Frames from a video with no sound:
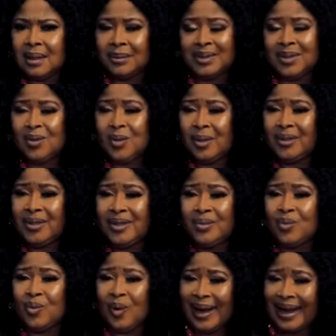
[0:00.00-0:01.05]
I'm still
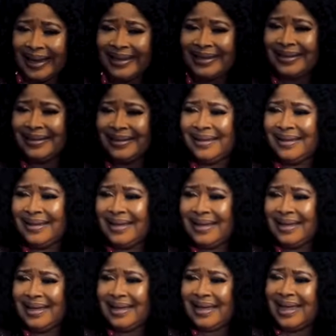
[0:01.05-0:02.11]
wondering why
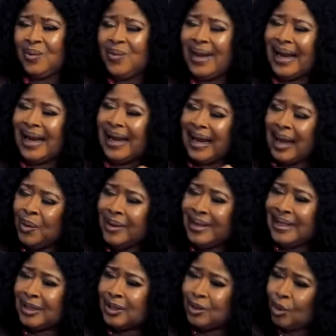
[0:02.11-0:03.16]
he will allow
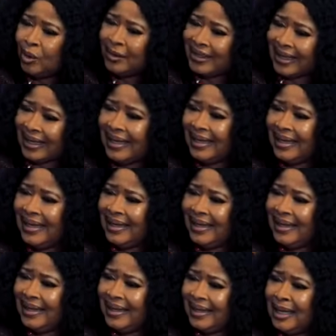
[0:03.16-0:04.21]
his daughter
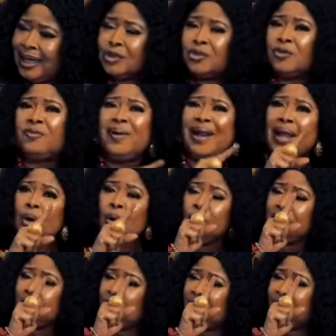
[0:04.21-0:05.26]
to fly
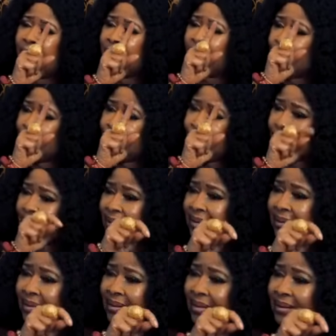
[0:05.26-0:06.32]
all the way from London
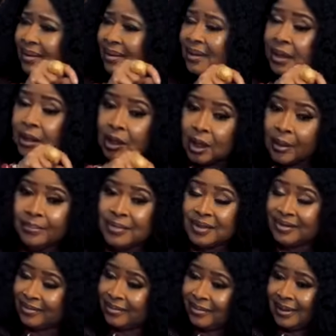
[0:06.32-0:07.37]
to come
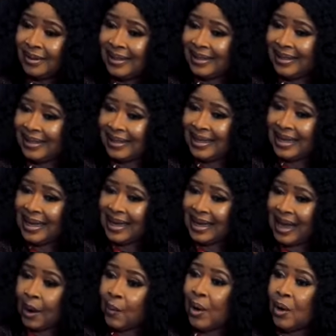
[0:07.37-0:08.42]
to
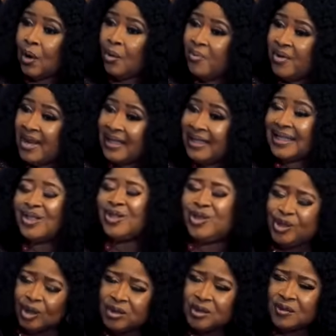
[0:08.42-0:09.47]
our community
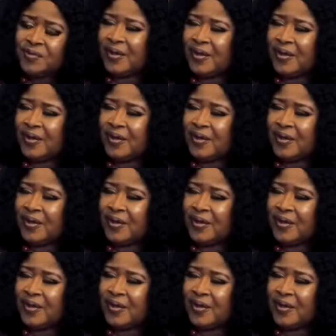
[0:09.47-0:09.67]
just